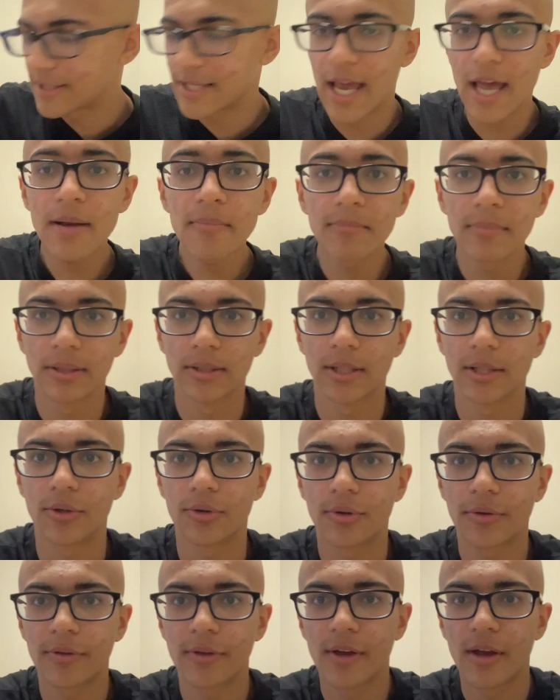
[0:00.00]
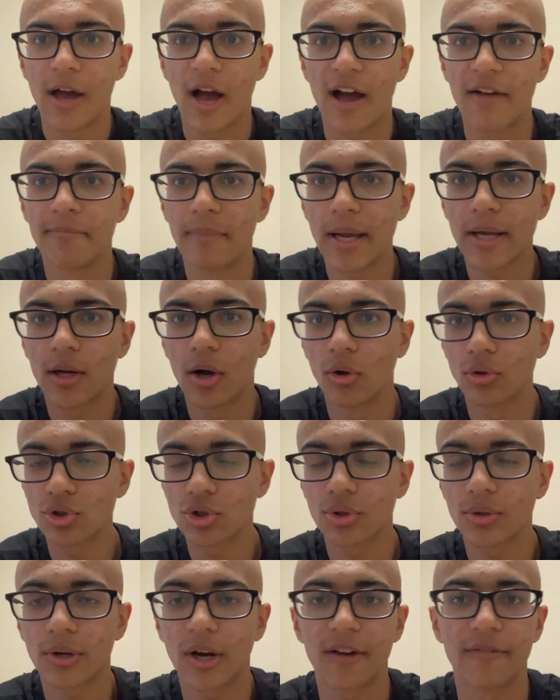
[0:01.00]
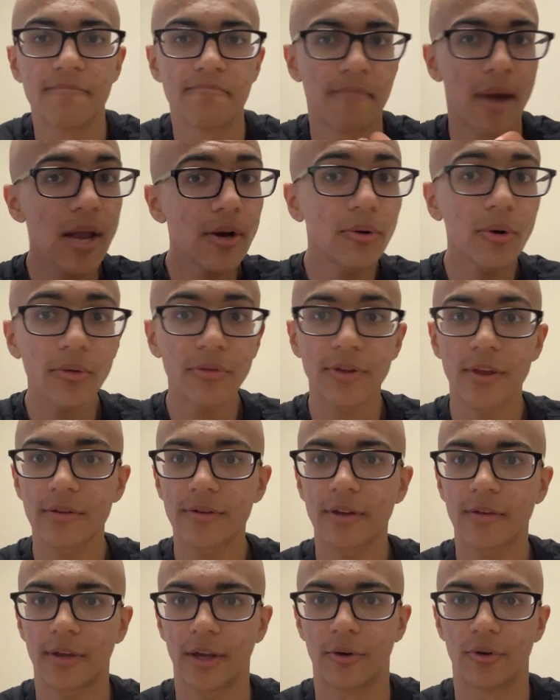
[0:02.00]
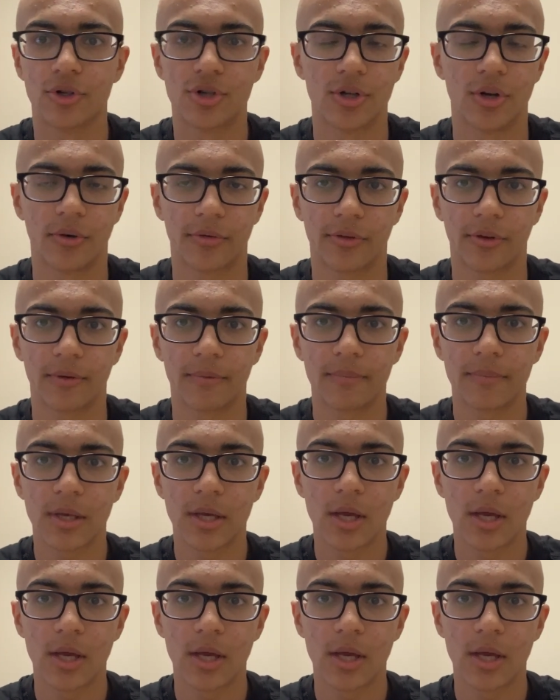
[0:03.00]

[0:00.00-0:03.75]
10 milliliters of my culture of Microcystis aeruginosa,